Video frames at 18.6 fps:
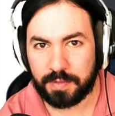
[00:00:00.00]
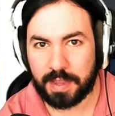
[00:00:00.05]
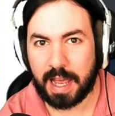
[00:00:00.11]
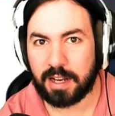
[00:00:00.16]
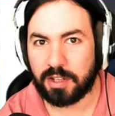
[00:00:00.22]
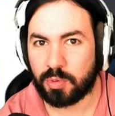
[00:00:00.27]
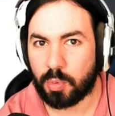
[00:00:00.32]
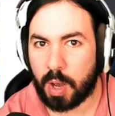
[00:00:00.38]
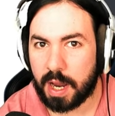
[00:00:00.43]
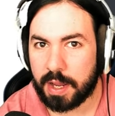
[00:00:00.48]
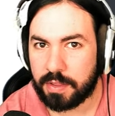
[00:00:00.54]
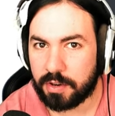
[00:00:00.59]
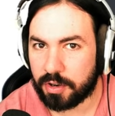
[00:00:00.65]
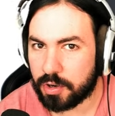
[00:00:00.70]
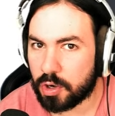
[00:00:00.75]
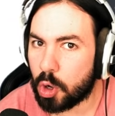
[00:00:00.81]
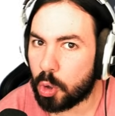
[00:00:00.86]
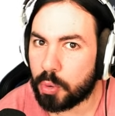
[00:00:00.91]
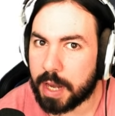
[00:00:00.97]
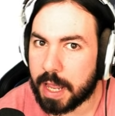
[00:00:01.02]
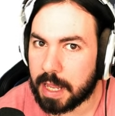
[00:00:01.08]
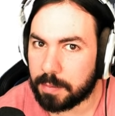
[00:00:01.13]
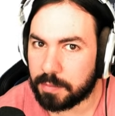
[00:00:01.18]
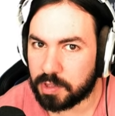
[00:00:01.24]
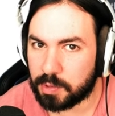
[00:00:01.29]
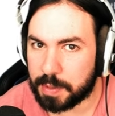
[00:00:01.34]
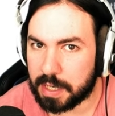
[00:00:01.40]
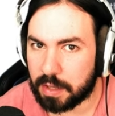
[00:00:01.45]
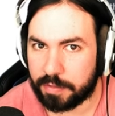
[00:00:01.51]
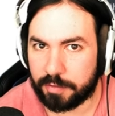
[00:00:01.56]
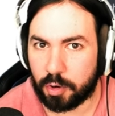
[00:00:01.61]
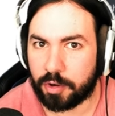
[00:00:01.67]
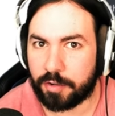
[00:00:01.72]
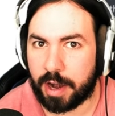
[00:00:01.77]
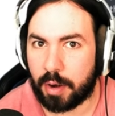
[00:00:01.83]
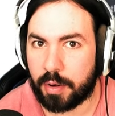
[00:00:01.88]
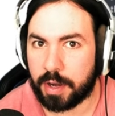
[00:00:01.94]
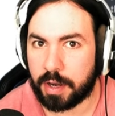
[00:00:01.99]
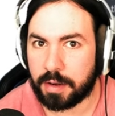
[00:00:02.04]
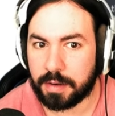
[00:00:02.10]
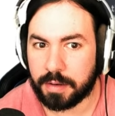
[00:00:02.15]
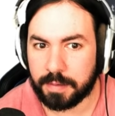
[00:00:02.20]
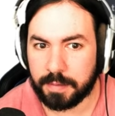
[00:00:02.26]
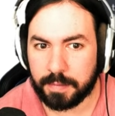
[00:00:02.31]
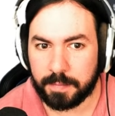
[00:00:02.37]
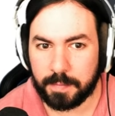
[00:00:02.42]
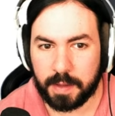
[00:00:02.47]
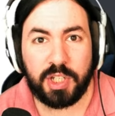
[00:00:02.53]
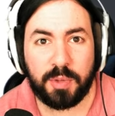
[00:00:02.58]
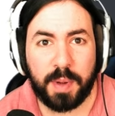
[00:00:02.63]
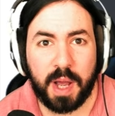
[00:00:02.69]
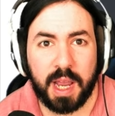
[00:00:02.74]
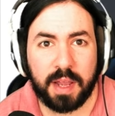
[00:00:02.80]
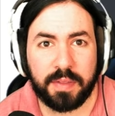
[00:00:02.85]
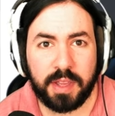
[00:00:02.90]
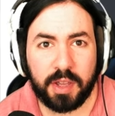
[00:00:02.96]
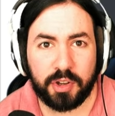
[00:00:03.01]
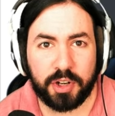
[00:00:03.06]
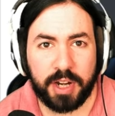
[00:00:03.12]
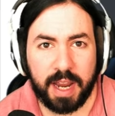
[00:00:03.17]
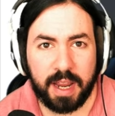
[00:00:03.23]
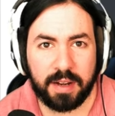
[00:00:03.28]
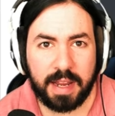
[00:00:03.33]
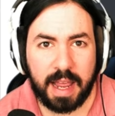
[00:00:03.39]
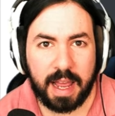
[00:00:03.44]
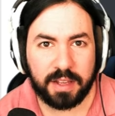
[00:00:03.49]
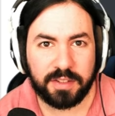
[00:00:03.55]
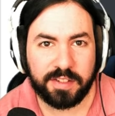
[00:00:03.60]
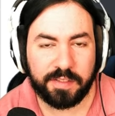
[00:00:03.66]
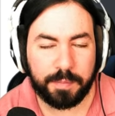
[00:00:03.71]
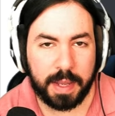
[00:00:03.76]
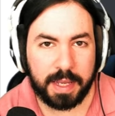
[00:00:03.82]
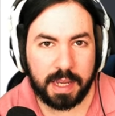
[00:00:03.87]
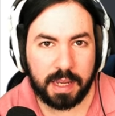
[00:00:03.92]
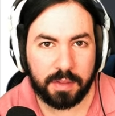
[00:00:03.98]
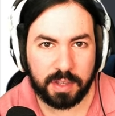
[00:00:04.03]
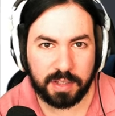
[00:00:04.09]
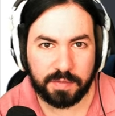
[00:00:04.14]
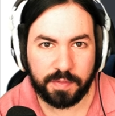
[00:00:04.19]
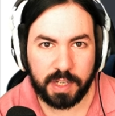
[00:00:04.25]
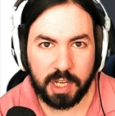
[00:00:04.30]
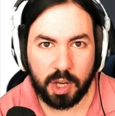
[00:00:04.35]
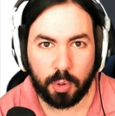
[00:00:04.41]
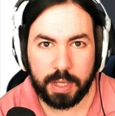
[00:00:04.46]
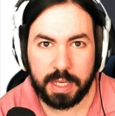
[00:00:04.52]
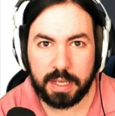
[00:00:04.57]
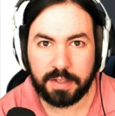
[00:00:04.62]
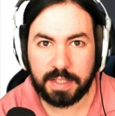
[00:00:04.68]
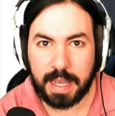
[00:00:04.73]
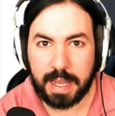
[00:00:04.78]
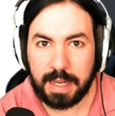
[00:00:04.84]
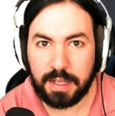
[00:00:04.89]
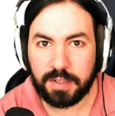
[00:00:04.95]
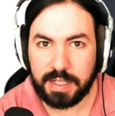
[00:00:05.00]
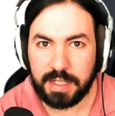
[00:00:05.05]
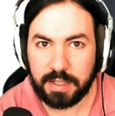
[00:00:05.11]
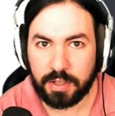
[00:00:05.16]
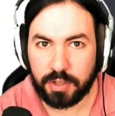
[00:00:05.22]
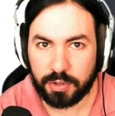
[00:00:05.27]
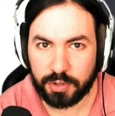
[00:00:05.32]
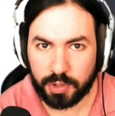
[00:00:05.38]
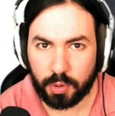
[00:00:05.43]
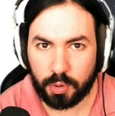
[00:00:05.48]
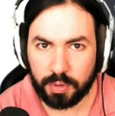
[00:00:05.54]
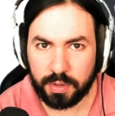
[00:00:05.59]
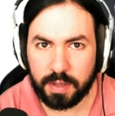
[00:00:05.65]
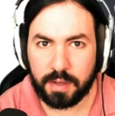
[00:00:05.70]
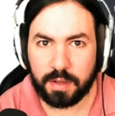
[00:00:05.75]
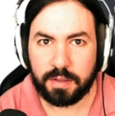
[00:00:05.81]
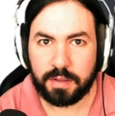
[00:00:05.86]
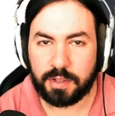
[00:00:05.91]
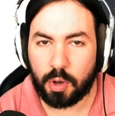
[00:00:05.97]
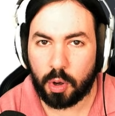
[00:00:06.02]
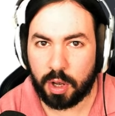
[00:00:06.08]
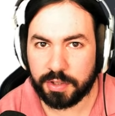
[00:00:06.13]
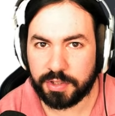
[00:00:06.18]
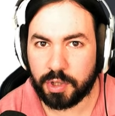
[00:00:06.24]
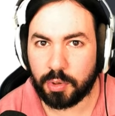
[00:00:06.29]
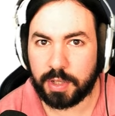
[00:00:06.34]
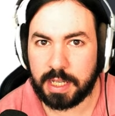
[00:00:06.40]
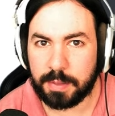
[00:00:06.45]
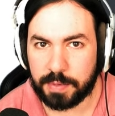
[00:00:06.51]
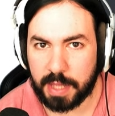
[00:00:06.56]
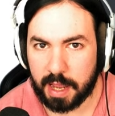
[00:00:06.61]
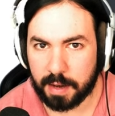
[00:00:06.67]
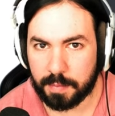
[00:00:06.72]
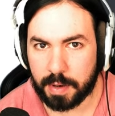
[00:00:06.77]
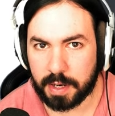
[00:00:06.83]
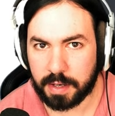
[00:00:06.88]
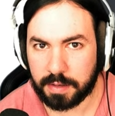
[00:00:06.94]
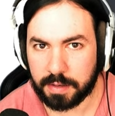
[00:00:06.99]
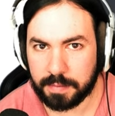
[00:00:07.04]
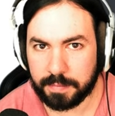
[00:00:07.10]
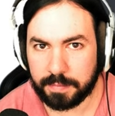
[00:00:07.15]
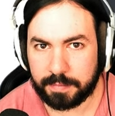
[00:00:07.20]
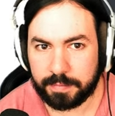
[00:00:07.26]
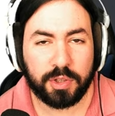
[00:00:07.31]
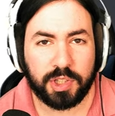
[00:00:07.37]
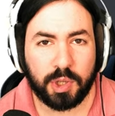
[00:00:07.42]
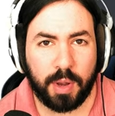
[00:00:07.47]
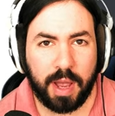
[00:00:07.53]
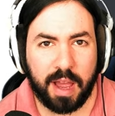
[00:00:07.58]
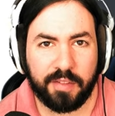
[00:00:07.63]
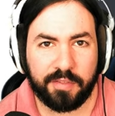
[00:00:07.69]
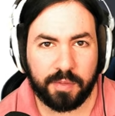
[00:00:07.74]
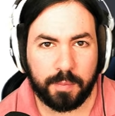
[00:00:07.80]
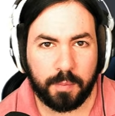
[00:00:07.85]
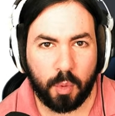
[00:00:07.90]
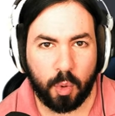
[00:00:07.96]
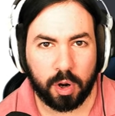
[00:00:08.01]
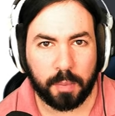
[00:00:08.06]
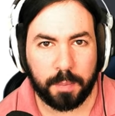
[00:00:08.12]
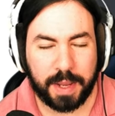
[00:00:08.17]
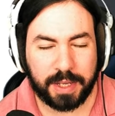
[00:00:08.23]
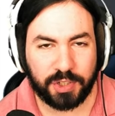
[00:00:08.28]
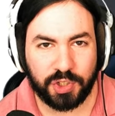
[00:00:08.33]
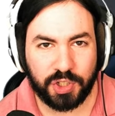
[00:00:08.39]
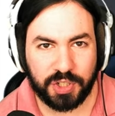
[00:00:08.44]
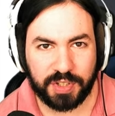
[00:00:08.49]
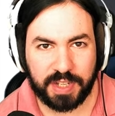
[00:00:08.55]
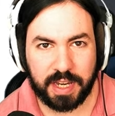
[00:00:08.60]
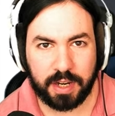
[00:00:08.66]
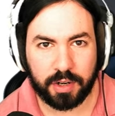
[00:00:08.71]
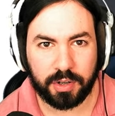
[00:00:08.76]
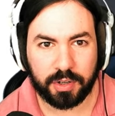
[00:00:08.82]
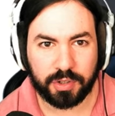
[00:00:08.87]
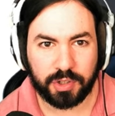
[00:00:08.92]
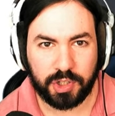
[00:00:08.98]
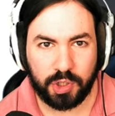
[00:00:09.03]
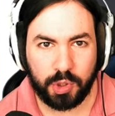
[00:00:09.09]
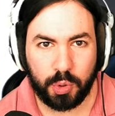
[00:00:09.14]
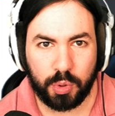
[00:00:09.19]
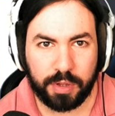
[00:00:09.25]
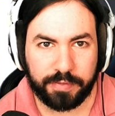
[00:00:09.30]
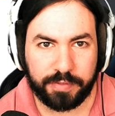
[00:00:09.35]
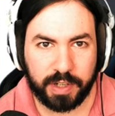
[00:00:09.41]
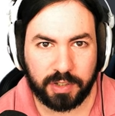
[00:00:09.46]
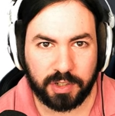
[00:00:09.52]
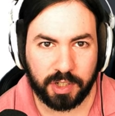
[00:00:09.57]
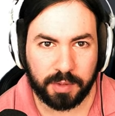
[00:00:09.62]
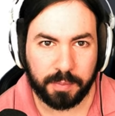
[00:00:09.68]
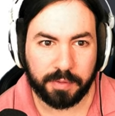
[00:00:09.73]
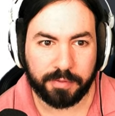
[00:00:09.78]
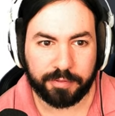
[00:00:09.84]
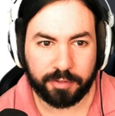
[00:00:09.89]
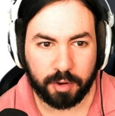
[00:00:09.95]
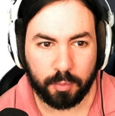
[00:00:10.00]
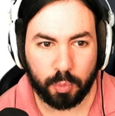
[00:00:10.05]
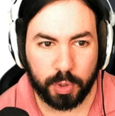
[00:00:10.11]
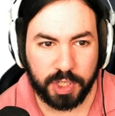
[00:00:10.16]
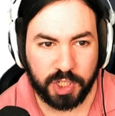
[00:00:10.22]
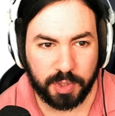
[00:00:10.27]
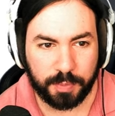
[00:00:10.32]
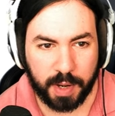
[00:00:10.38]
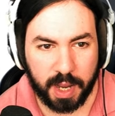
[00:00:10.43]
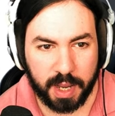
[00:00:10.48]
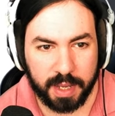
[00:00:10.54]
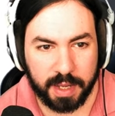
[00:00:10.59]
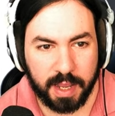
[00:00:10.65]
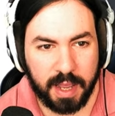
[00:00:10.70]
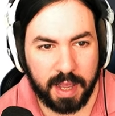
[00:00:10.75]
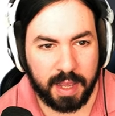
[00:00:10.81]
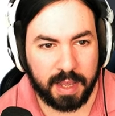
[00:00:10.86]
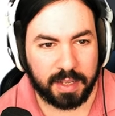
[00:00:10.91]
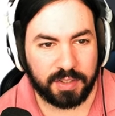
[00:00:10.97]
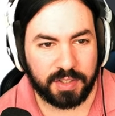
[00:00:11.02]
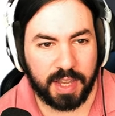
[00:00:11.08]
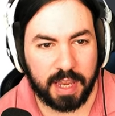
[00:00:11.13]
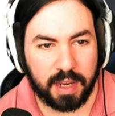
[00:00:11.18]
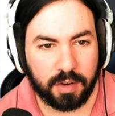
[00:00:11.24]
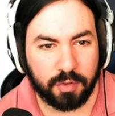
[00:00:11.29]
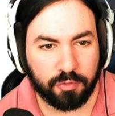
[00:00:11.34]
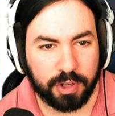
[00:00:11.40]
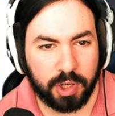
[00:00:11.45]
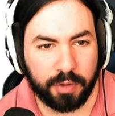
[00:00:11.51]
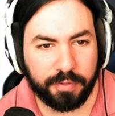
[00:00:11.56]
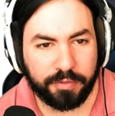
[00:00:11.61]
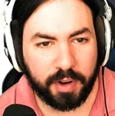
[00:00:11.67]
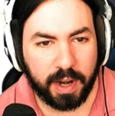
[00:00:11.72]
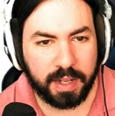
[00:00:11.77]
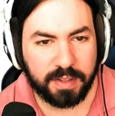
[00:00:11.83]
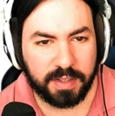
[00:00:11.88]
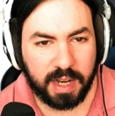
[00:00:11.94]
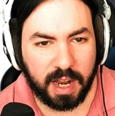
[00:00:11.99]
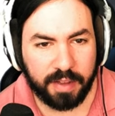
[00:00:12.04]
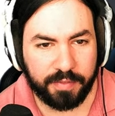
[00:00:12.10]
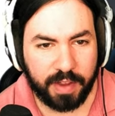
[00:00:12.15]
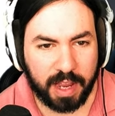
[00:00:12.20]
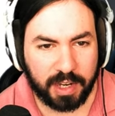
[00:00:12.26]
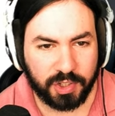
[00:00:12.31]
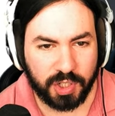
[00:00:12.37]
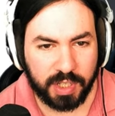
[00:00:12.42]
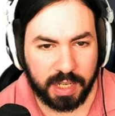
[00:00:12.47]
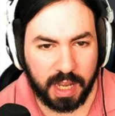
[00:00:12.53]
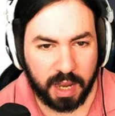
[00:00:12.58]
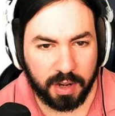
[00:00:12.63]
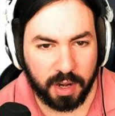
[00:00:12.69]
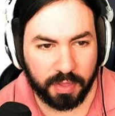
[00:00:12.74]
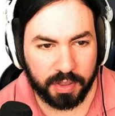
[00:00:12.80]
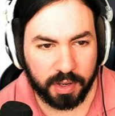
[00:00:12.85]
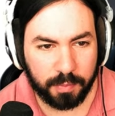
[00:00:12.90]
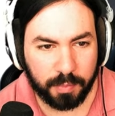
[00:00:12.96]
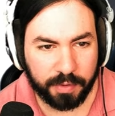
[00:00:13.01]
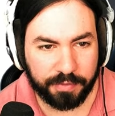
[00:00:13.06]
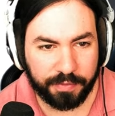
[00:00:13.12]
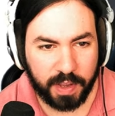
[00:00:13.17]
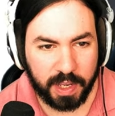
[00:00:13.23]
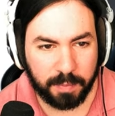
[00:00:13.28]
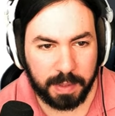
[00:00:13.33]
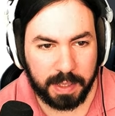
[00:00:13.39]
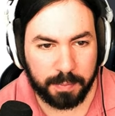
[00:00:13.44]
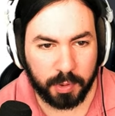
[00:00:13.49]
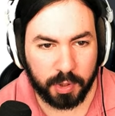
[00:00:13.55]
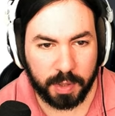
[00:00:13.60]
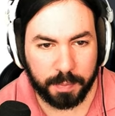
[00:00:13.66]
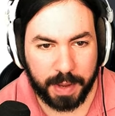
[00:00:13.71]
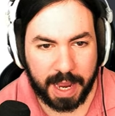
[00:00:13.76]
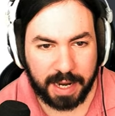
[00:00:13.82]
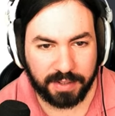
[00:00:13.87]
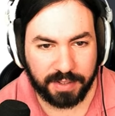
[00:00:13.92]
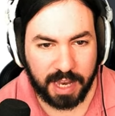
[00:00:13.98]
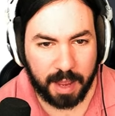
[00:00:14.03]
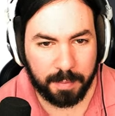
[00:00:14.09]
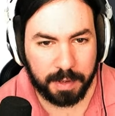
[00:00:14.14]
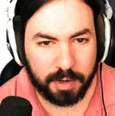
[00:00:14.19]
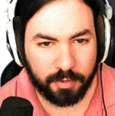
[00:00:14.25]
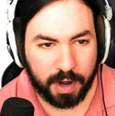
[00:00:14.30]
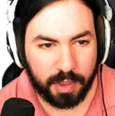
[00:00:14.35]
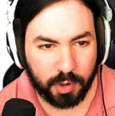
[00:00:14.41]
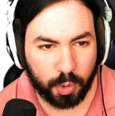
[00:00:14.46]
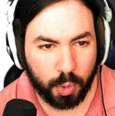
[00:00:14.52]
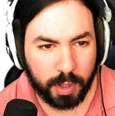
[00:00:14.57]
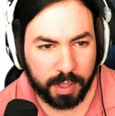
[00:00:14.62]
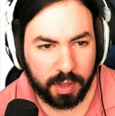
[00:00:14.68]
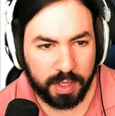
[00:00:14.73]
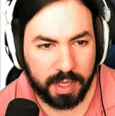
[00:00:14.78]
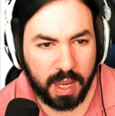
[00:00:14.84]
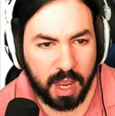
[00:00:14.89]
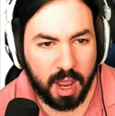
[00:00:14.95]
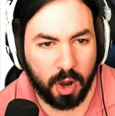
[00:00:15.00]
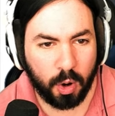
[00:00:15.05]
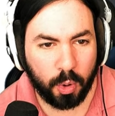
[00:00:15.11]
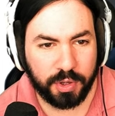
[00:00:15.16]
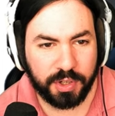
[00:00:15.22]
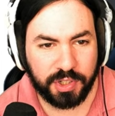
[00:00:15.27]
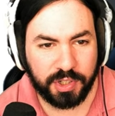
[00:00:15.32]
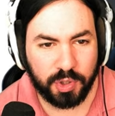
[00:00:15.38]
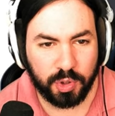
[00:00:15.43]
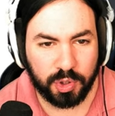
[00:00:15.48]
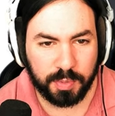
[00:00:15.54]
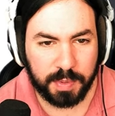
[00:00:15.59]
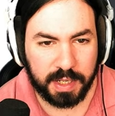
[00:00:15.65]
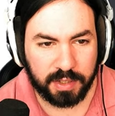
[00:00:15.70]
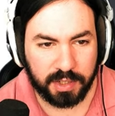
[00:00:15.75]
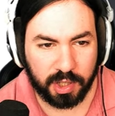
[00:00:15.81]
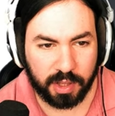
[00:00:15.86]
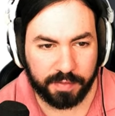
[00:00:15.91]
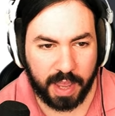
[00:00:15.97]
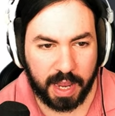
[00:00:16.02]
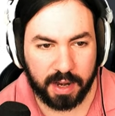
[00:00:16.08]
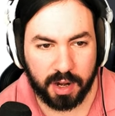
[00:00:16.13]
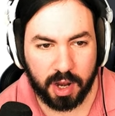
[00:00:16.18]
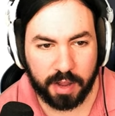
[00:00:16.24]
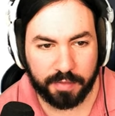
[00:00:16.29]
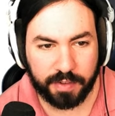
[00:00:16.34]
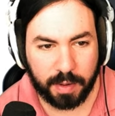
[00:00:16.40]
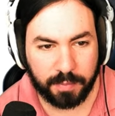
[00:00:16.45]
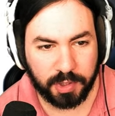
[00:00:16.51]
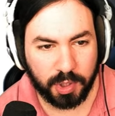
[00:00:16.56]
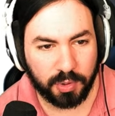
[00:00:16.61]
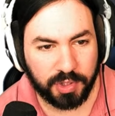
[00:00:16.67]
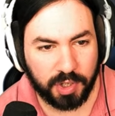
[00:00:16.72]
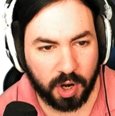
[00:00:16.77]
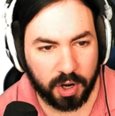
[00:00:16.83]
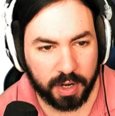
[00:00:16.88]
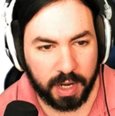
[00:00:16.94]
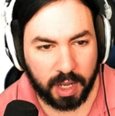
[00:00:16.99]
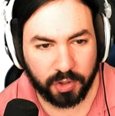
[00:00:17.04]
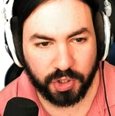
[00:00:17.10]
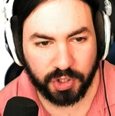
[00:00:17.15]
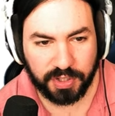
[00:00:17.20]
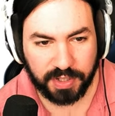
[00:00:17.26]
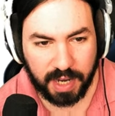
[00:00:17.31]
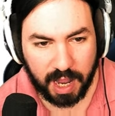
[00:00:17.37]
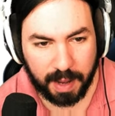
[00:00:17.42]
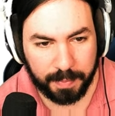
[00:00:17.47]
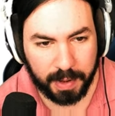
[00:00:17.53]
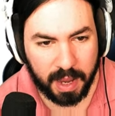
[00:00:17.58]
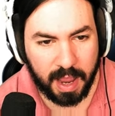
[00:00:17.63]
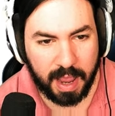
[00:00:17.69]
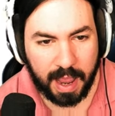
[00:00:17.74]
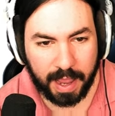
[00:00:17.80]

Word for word: That is why there are no names being thrown around here. Weegeepie, on the other hand, as of making this video, he is eighteen years old, so also keep that in mind. We also have more messages here to the victim from Weegeepie saying, real friends and I've actually got nothing but fake people that backstab me rather quickly or just use me until I've had enough. I'm so sorry, I'll just stop.